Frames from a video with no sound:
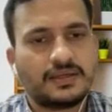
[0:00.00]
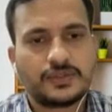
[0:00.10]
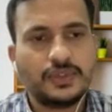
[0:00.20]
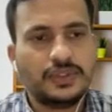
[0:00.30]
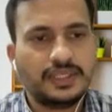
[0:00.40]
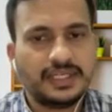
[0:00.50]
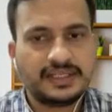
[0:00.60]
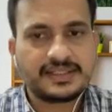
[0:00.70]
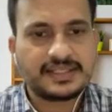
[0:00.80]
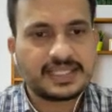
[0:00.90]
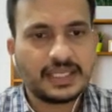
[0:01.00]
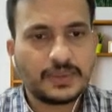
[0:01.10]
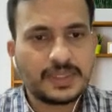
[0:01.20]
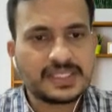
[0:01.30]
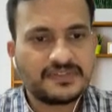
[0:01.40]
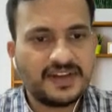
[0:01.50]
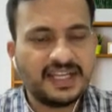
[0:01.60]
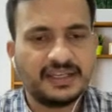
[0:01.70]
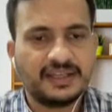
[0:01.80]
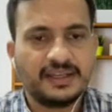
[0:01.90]
So here is the sequence,
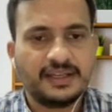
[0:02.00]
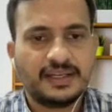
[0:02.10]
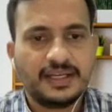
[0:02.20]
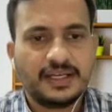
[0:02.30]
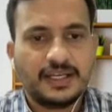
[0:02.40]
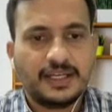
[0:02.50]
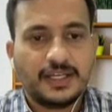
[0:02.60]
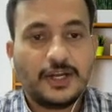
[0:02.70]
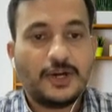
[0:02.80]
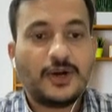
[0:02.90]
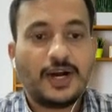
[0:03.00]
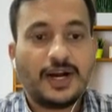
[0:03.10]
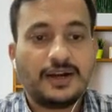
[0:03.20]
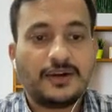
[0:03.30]
fine. Now,